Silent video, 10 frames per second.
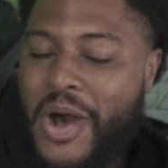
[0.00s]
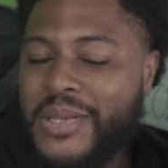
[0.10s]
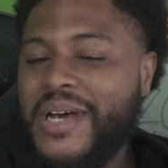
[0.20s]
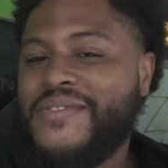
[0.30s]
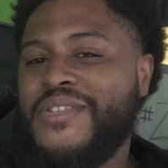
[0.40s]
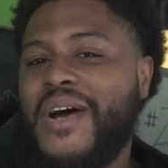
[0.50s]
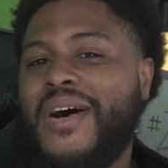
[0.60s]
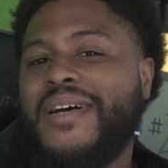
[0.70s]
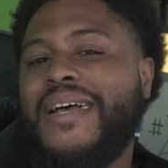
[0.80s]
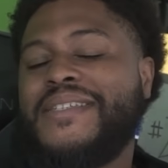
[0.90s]
All love to
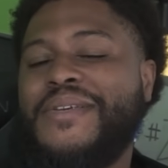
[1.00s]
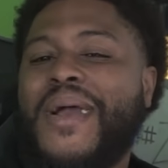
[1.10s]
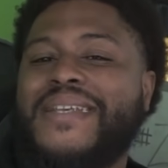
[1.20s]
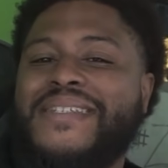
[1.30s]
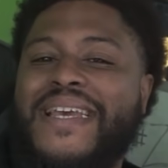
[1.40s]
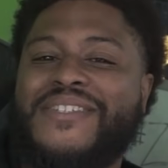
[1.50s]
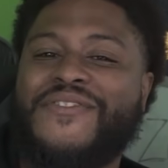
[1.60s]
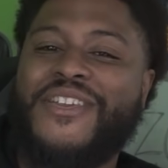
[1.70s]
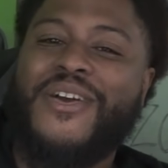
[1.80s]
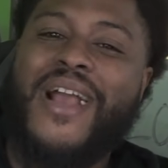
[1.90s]
y'all. See you guys in the next
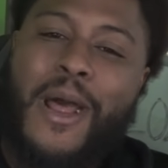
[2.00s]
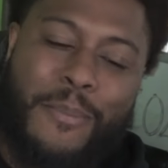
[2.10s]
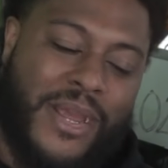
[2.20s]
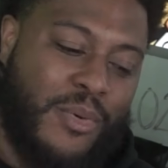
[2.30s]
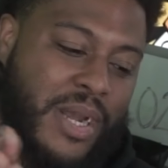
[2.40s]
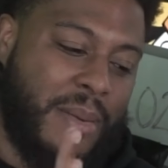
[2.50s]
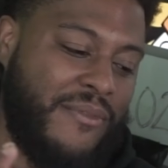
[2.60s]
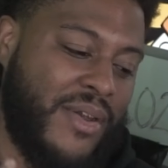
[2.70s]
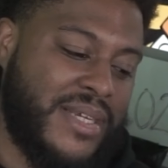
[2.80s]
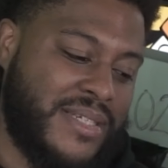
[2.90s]
video. I got a big one coming
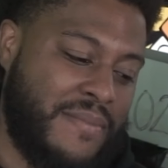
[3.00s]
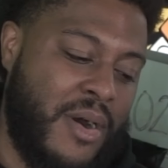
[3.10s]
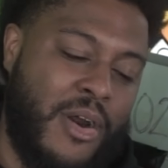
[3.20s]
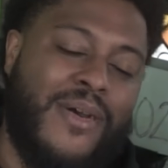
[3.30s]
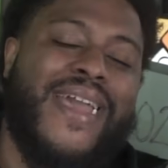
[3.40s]
for you guys tomorrow.